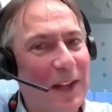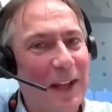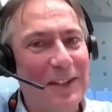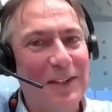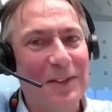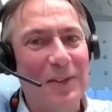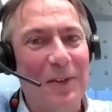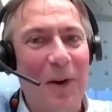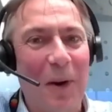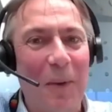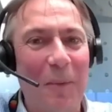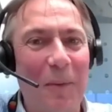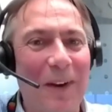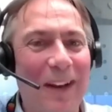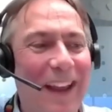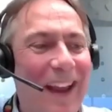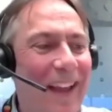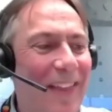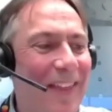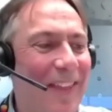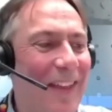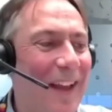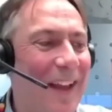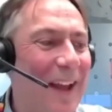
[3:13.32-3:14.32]
That's all right. We'll
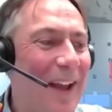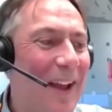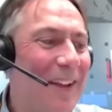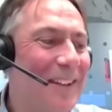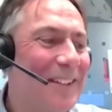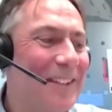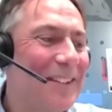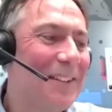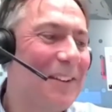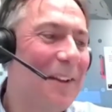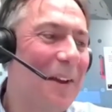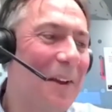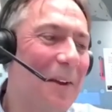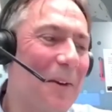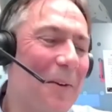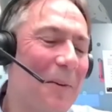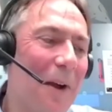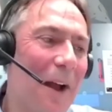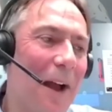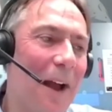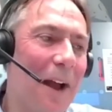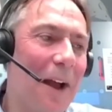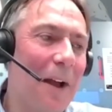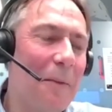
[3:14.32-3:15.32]
get there.
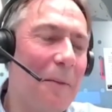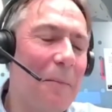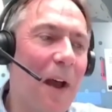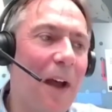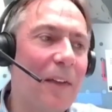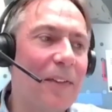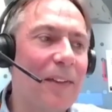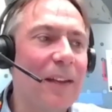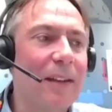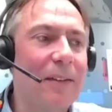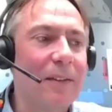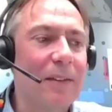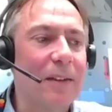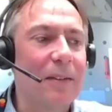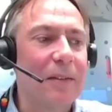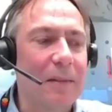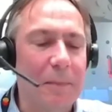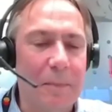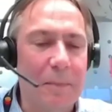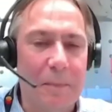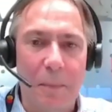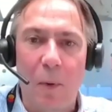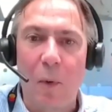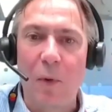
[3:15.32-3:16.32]
So I think
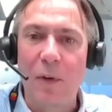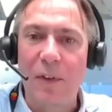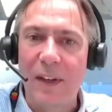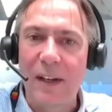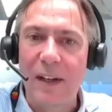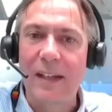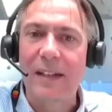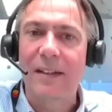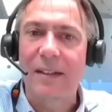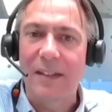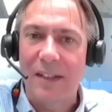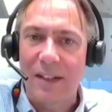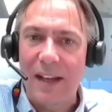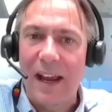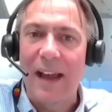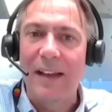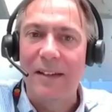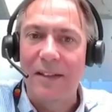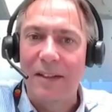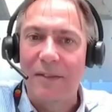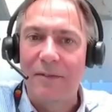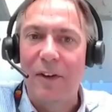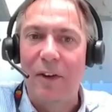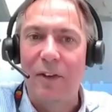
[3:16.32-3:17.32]
one thing is that
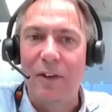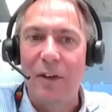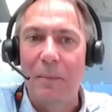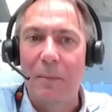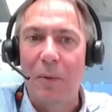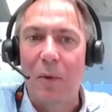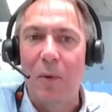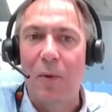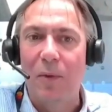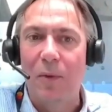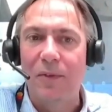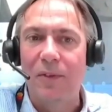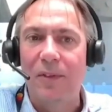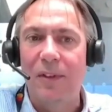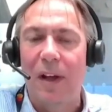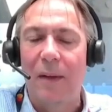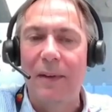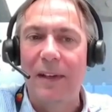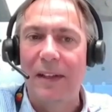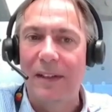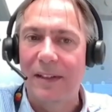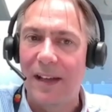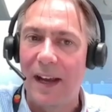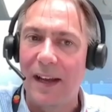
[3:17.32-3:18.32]
standards are very important.
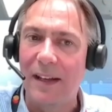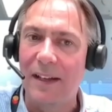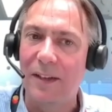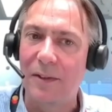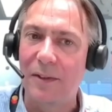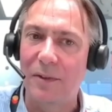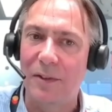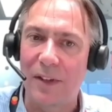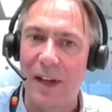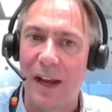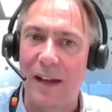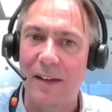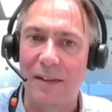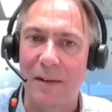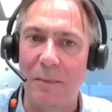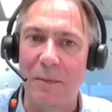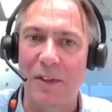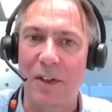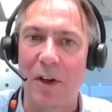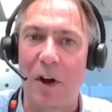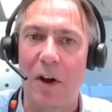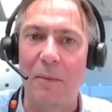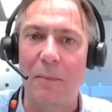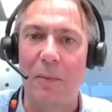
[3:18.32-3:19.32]
I think technical standards,
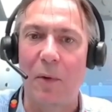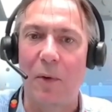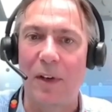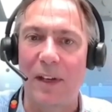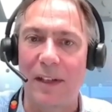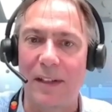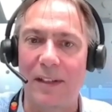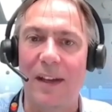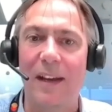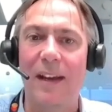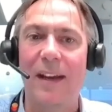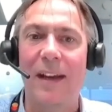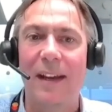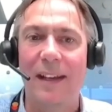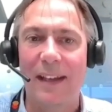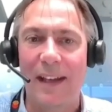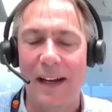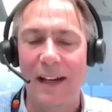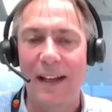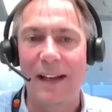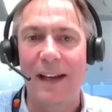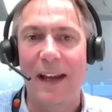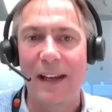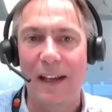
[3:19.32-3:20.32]
the starting point is
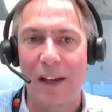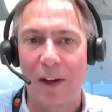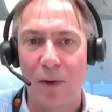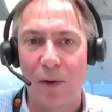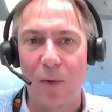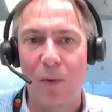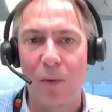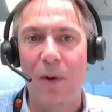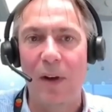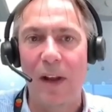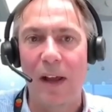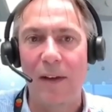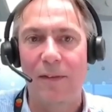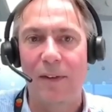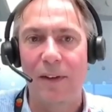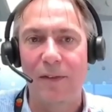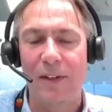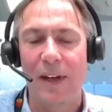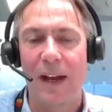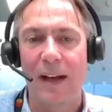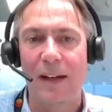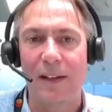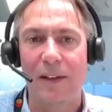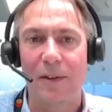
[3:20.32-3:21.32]
getting a core level
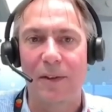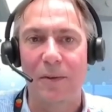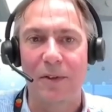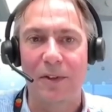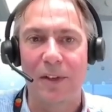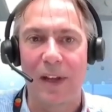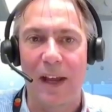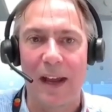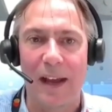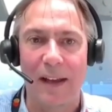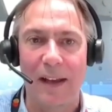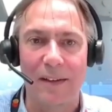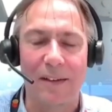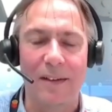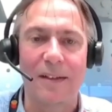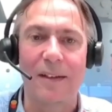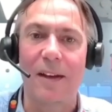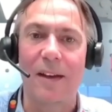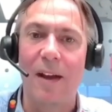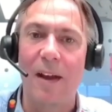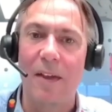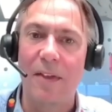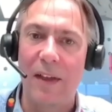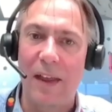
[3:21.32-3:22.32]
of technical
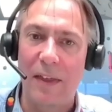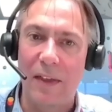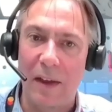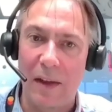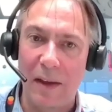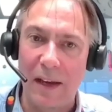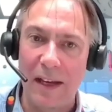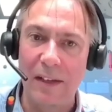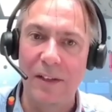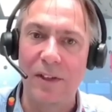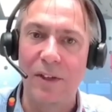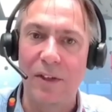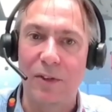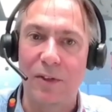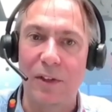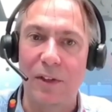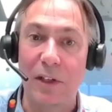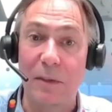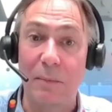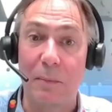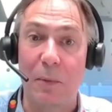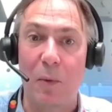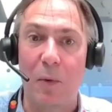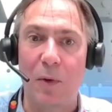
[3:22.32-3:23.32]
standards that the industry
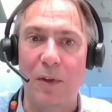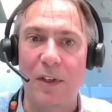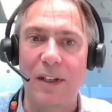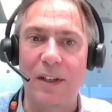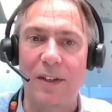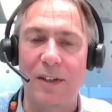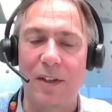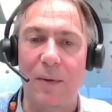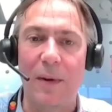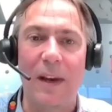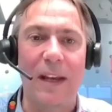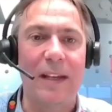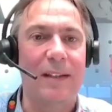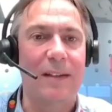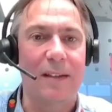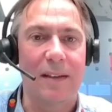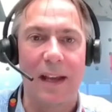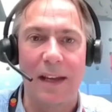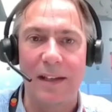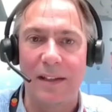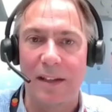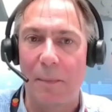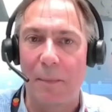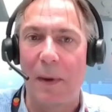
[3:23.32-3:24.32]
has bought into is
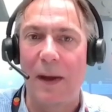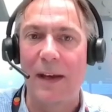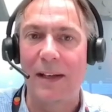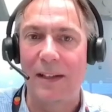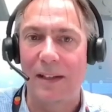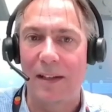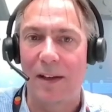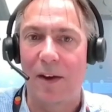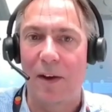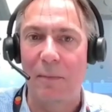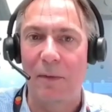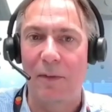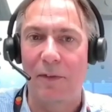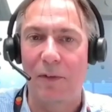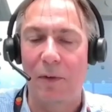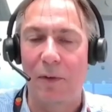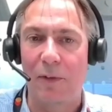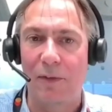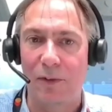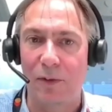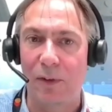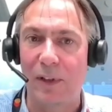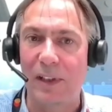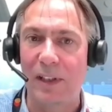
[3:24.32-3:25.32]
the baseline
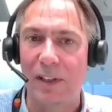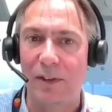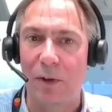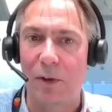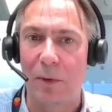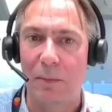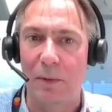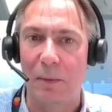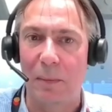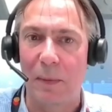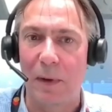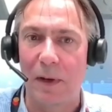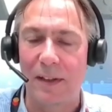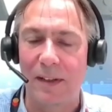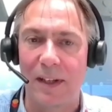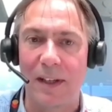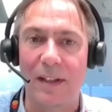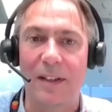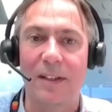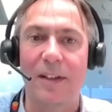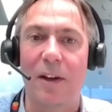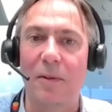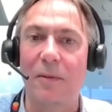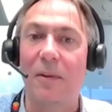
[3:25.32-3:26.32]
for
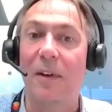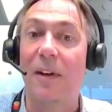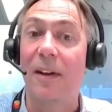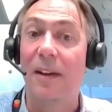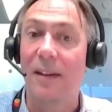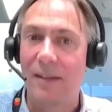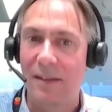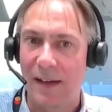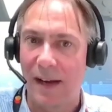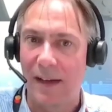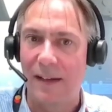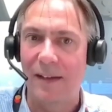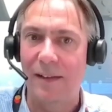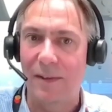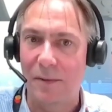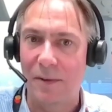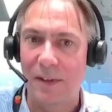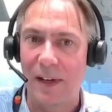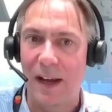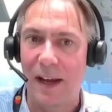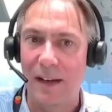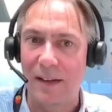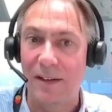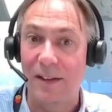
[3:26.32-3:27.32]
interoperability. So technical
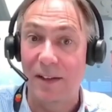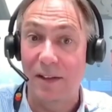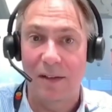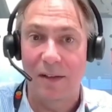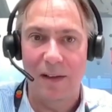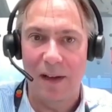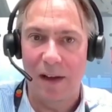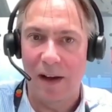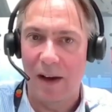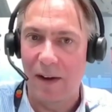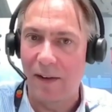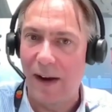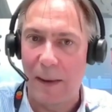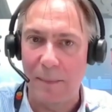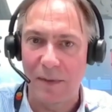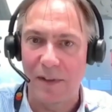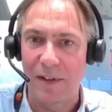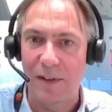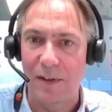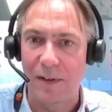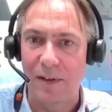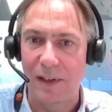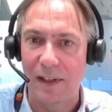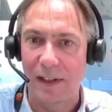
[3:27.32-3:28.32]
standards are
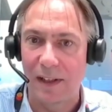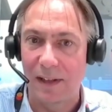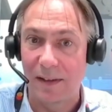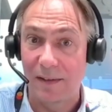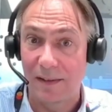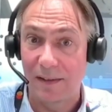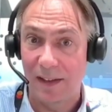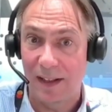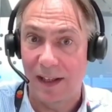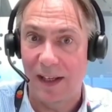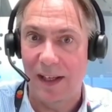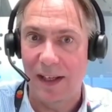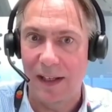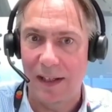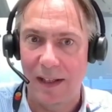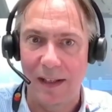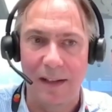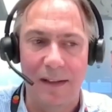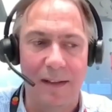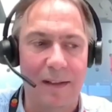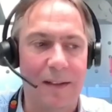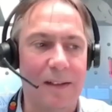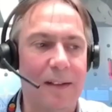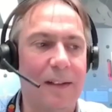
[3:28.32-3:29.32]
absolutely
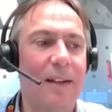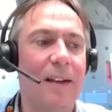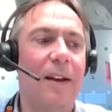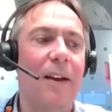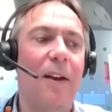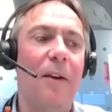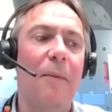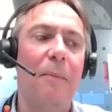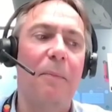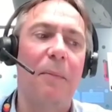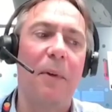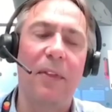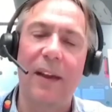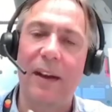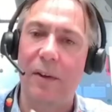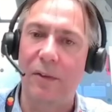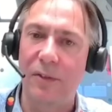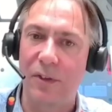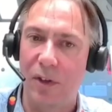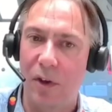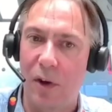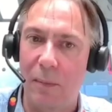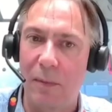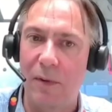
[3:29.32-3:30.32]
key. But then
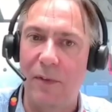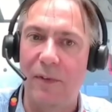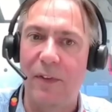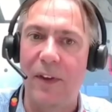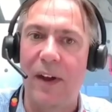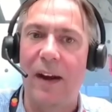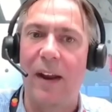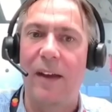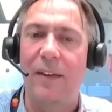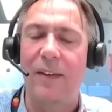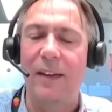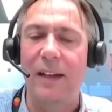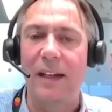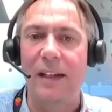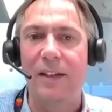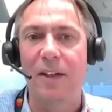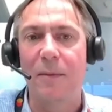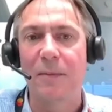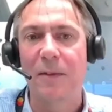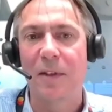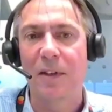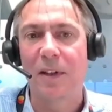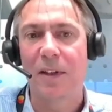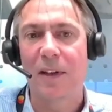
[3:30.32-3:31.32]
on top of that, I think in
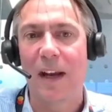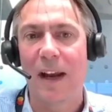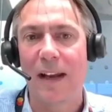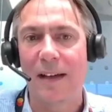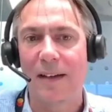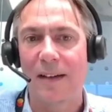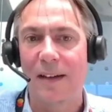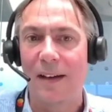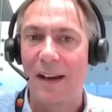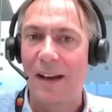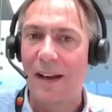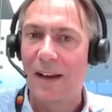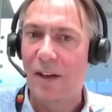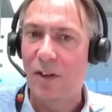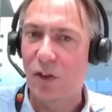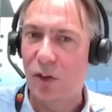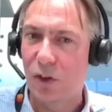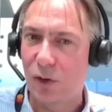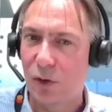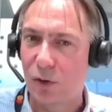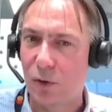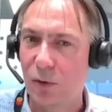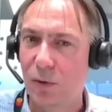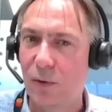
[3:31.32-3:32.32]
terms to get
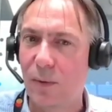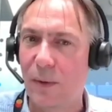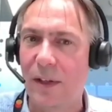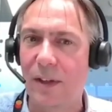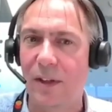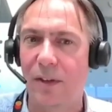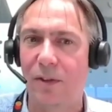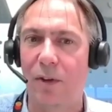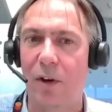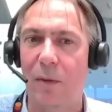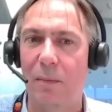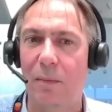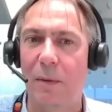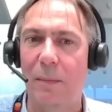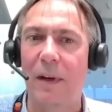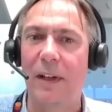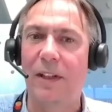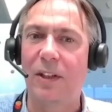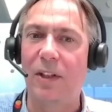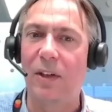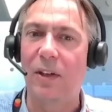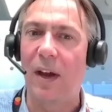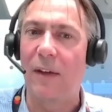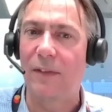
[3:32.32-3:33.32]
true
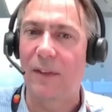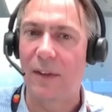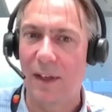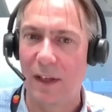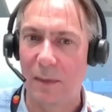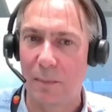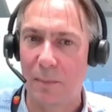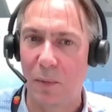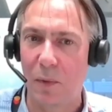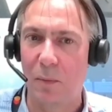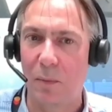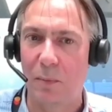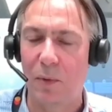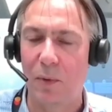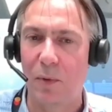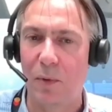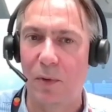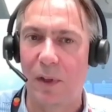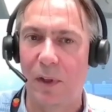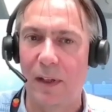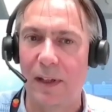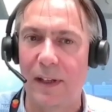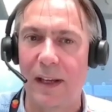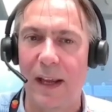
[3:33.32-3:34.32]
interoperability, you have to think more
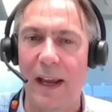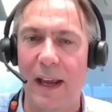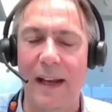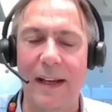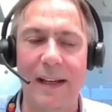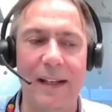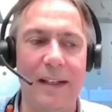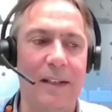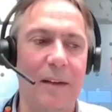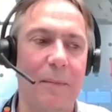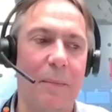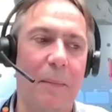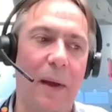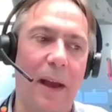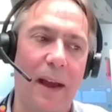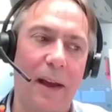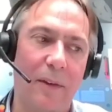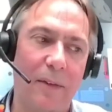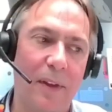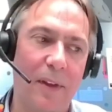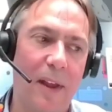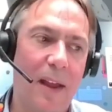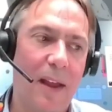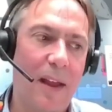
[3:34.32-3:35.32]
broadly. It is
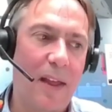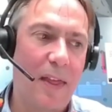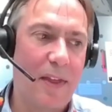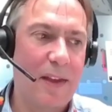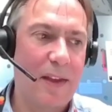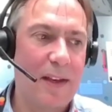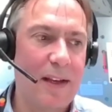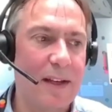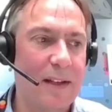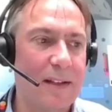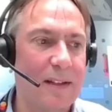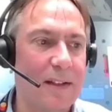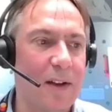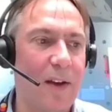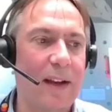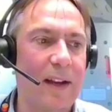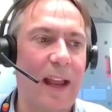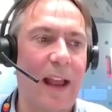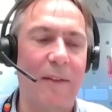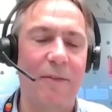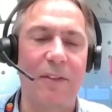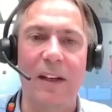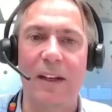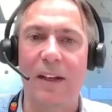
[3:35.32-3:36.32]
about things
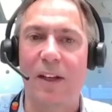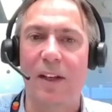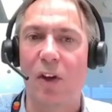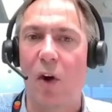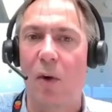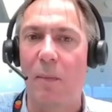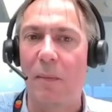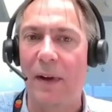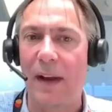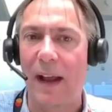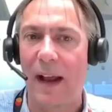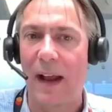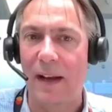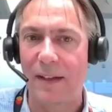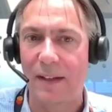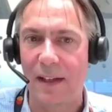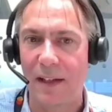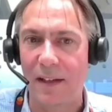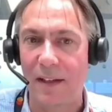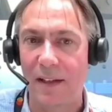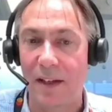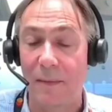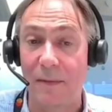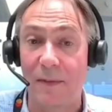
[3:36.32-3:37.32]
like having
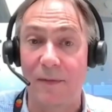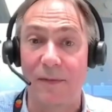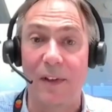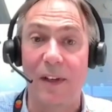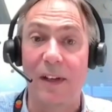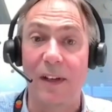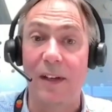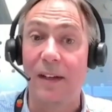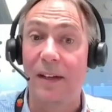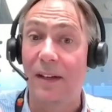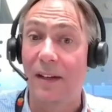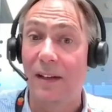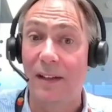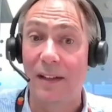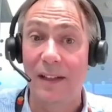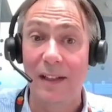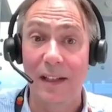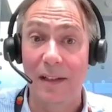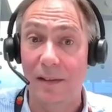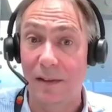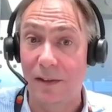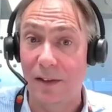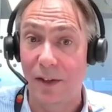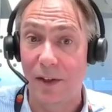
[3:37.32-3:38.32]
commonality in terms of
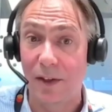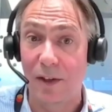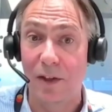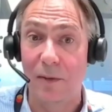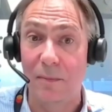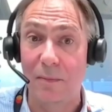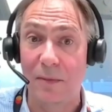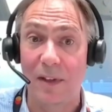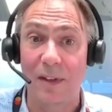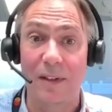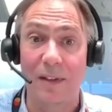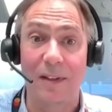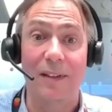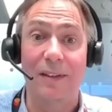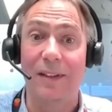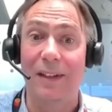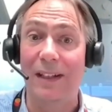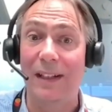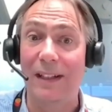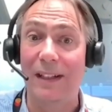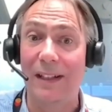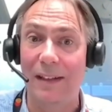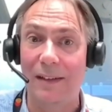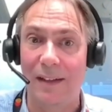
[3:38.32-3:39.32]
legal terms and
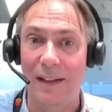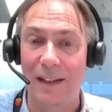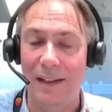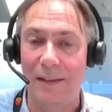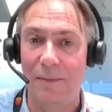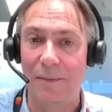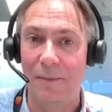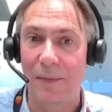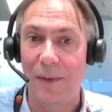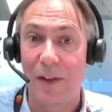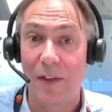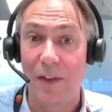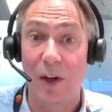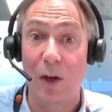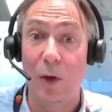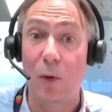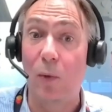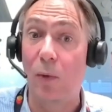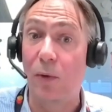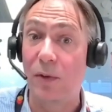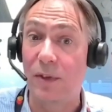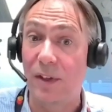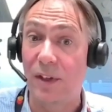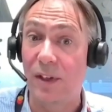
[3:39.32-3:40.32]
the
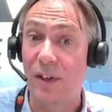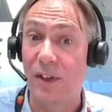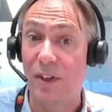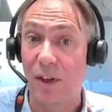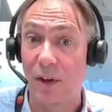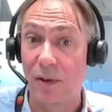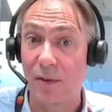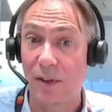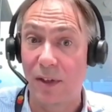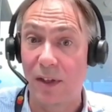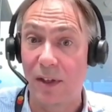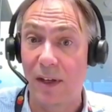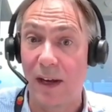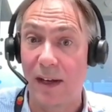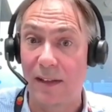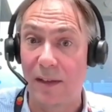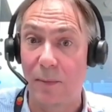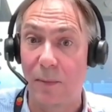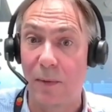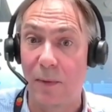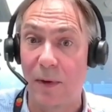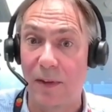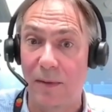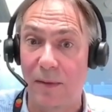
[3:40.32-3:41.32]
laws that are
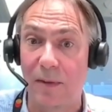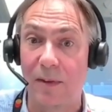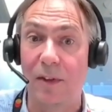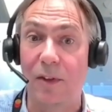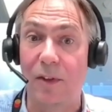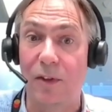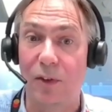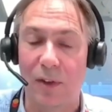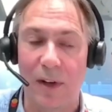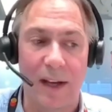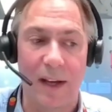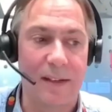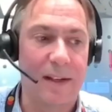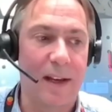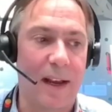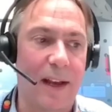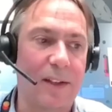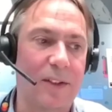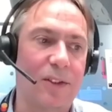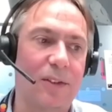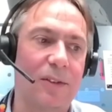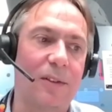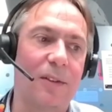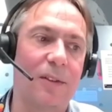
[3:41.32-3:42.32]
associated with the
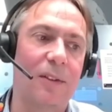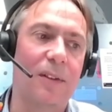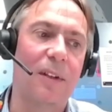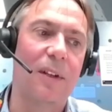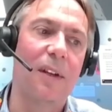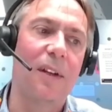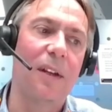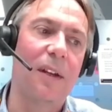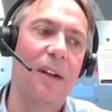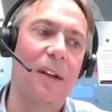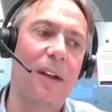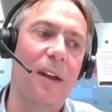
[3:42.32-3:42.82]
transaction.